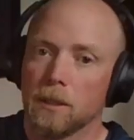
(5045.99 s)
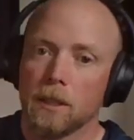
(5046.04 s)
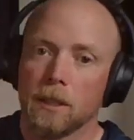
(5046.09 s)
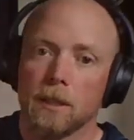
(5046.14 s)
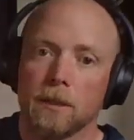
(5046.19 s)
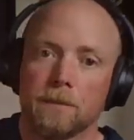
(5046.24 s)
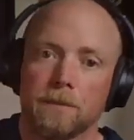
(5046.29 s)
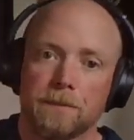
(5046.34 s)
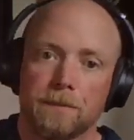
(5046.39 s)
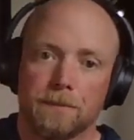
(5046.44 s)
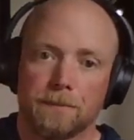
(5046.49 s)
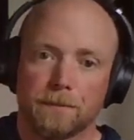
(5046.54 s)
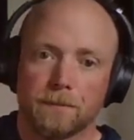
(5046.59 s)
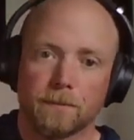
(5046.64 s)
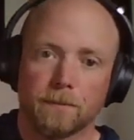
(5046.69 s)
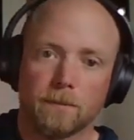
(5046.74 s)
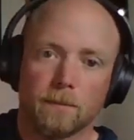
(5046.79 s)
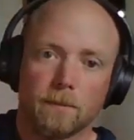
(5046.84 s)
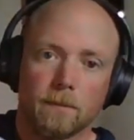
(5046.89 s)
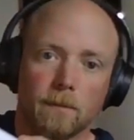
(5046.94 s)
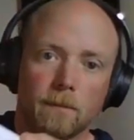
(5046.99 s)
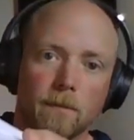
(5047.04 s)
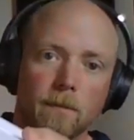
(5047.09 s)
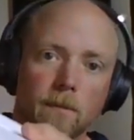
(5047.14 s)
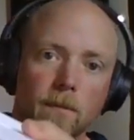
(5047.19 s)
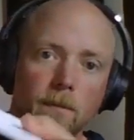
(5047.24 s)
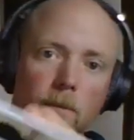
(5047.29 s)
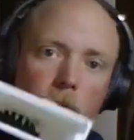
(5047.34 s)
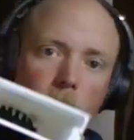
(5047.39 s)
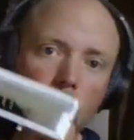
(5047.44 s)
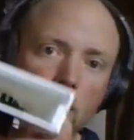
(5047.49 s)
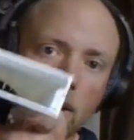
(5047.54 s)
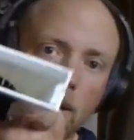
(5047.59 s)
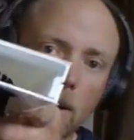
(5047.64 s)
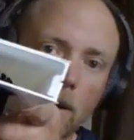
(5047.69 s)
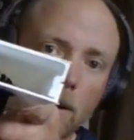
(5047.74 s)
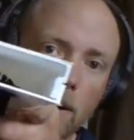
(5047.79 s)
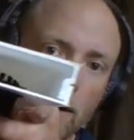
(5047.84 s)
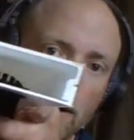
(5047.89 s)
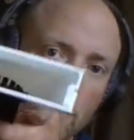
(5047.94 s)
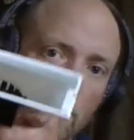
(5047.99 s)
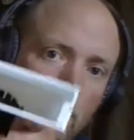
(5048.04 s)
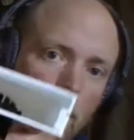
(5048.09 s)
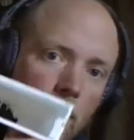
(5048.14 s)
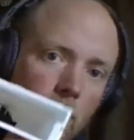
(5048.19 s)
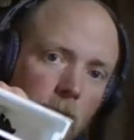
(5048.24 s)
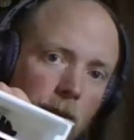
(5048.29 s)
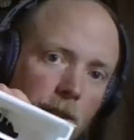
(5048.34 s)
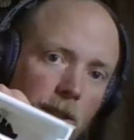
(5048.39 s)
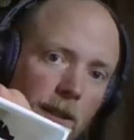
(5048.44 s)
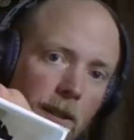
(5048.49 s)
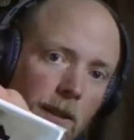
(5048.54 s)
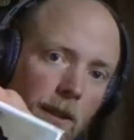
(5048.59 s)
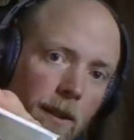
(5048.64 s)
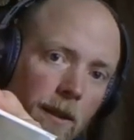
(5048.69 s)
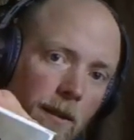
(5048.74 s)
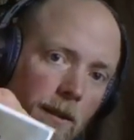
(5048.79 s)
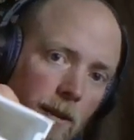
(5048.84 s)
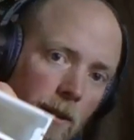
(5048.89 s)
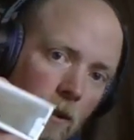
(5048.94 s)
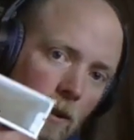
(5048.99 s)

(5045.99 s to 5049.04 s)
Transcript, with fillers: Uh, there you go. See in there?